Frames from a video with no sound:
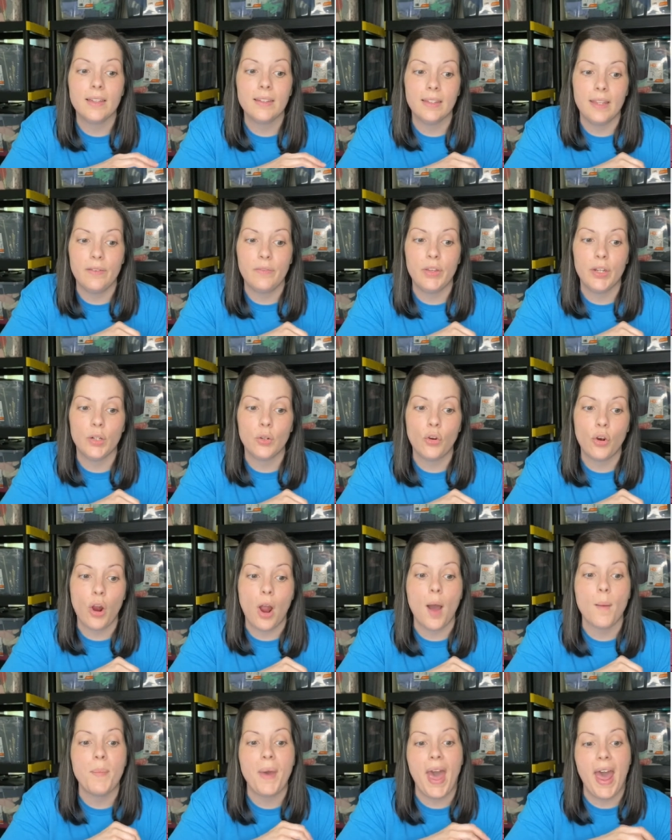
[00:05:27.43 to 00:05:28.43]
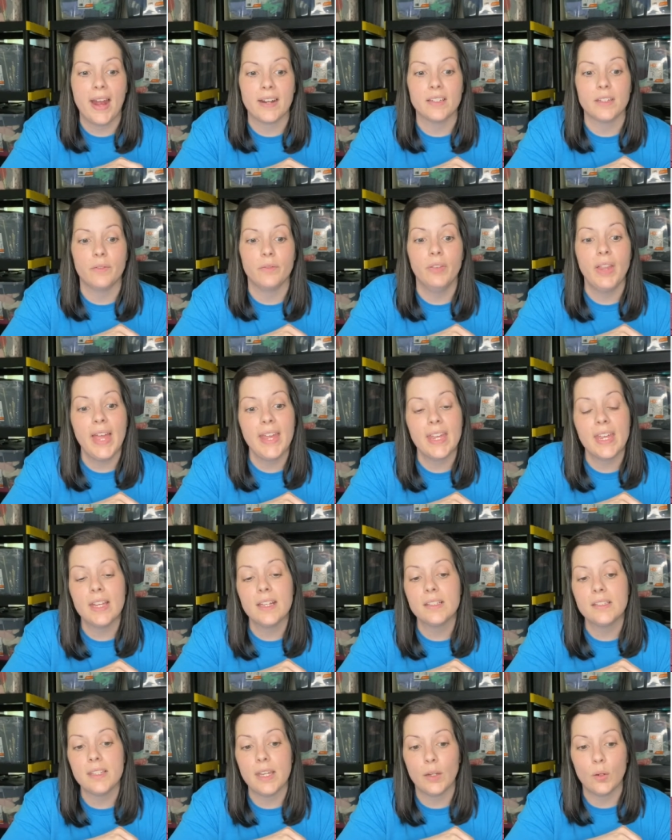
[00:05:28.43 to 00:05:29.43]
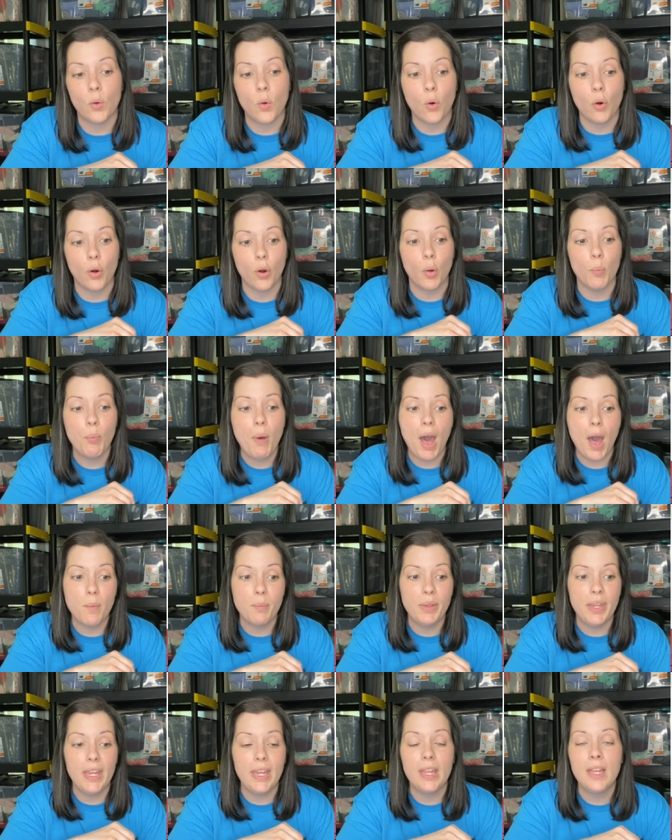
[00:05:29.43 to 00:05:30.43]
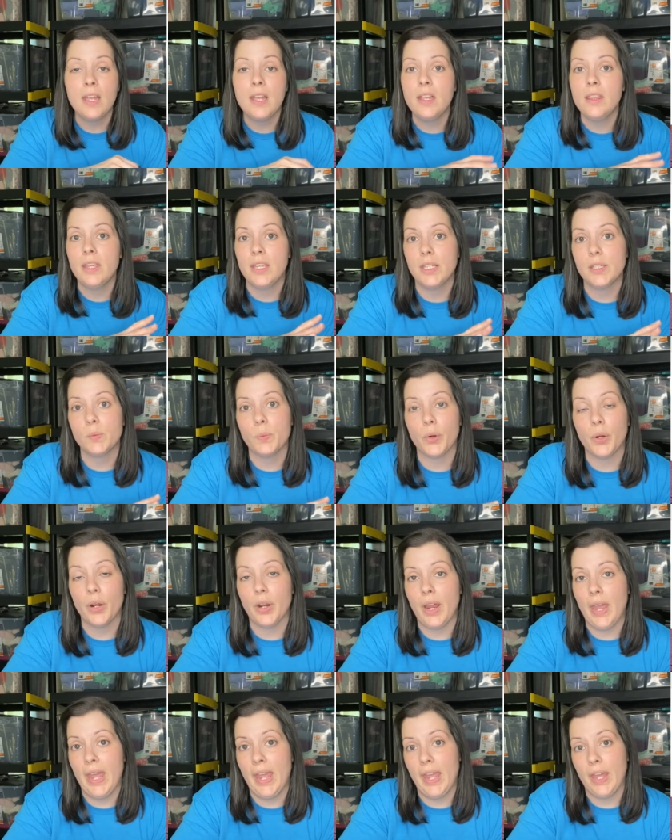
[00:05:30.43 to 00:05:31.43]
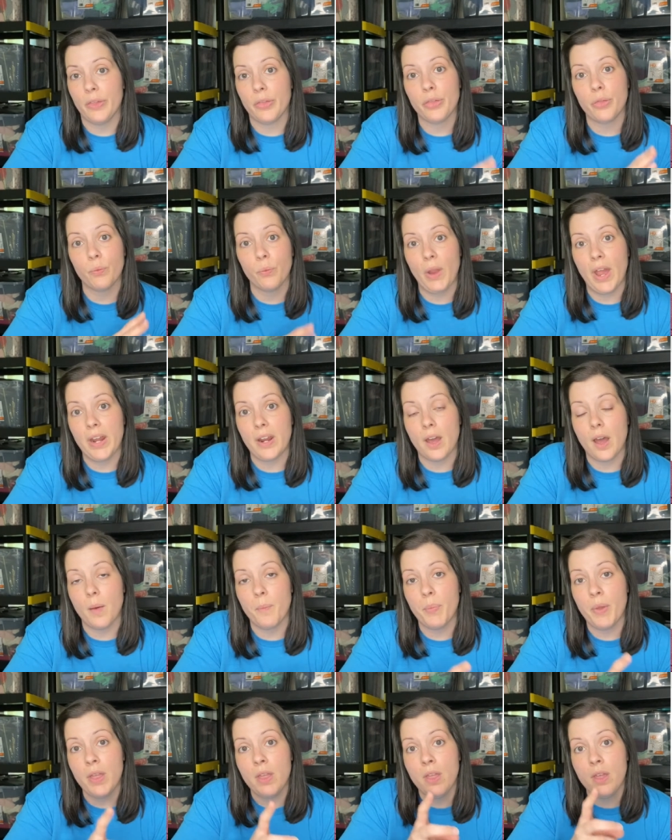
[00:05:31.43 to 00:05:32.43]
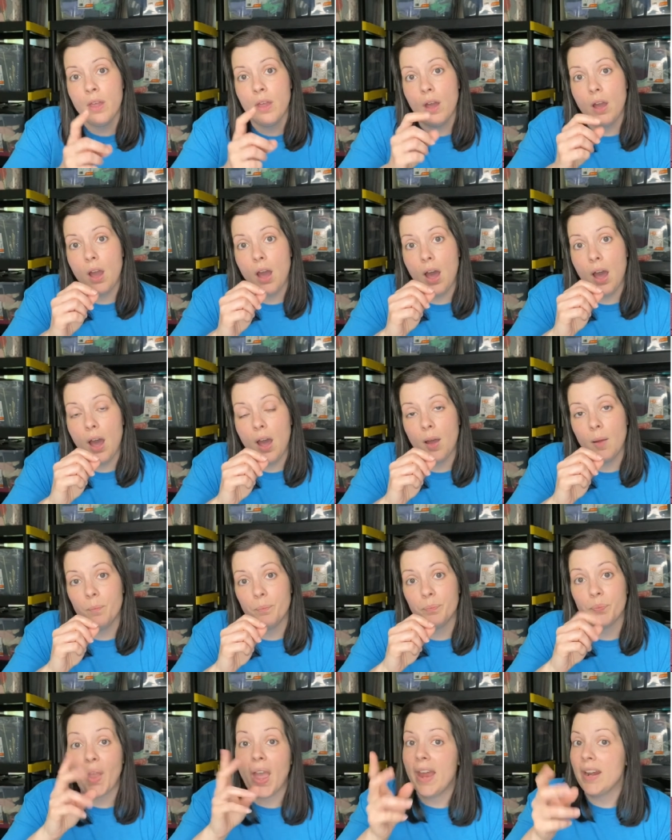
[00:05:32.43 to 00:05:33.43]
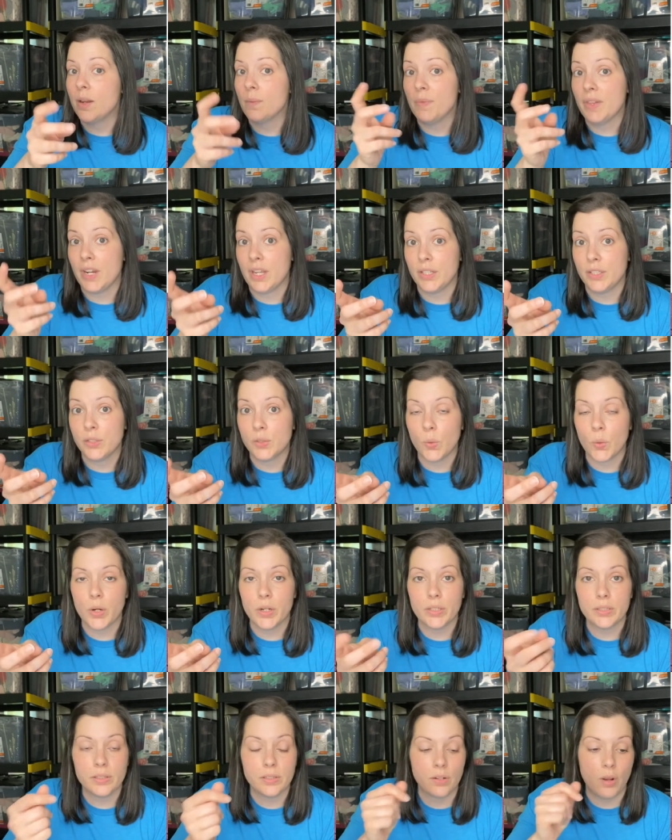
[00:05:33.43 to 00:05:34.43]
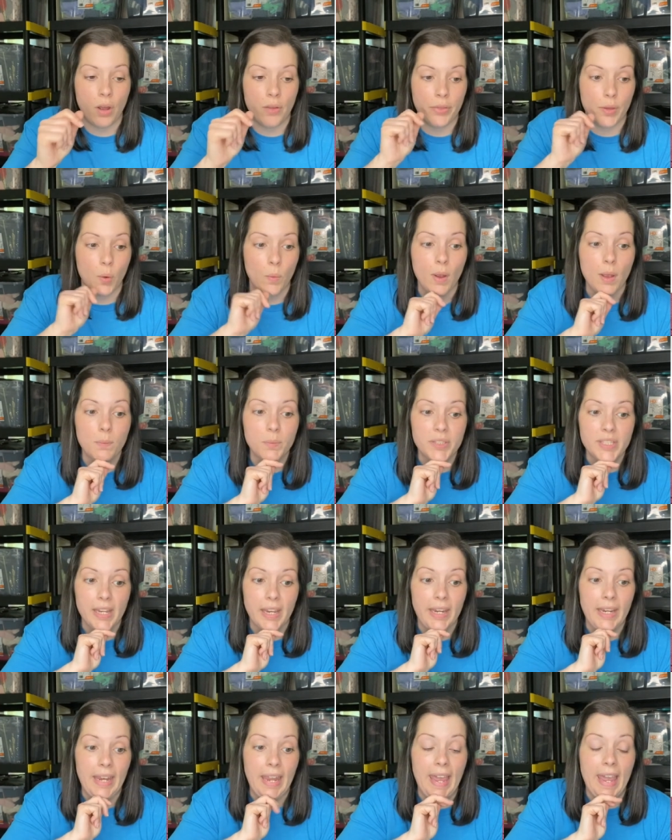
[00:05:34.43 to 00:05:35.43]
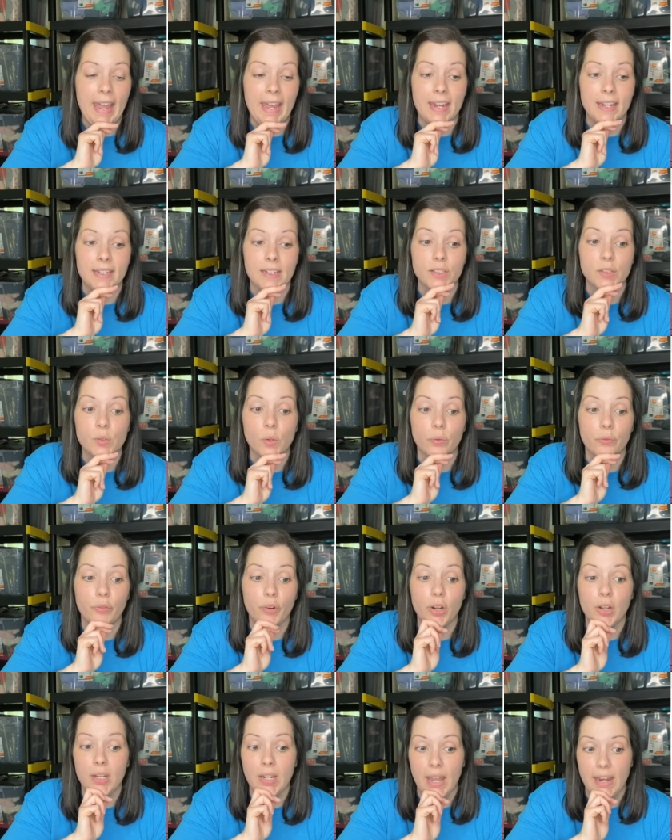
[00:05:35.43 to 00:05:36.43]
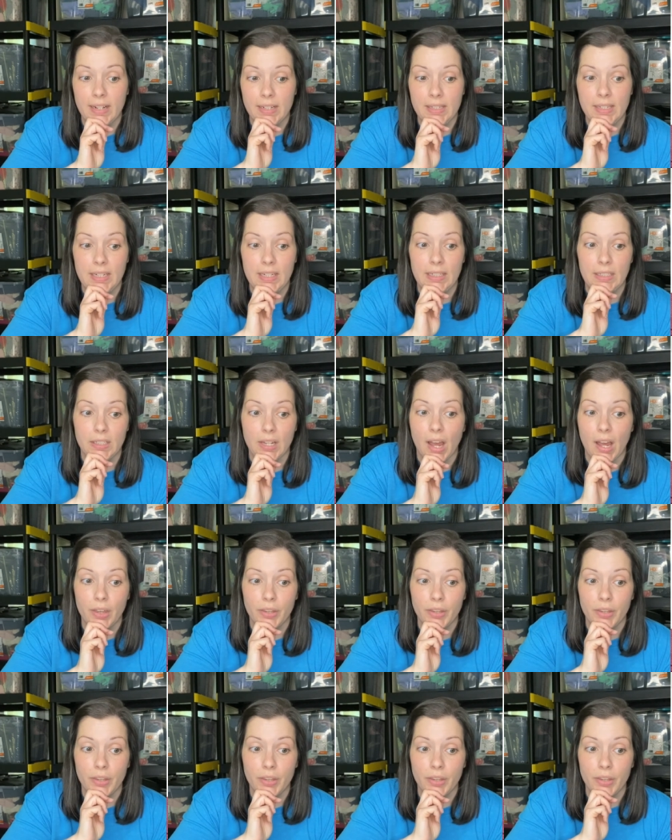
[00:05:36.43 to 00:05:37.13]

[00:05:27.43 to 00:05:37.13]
Live-In Crop Active Leggings and Coral Poppy. These were a thredUP um, item that I sourced on their website and it sold for $19.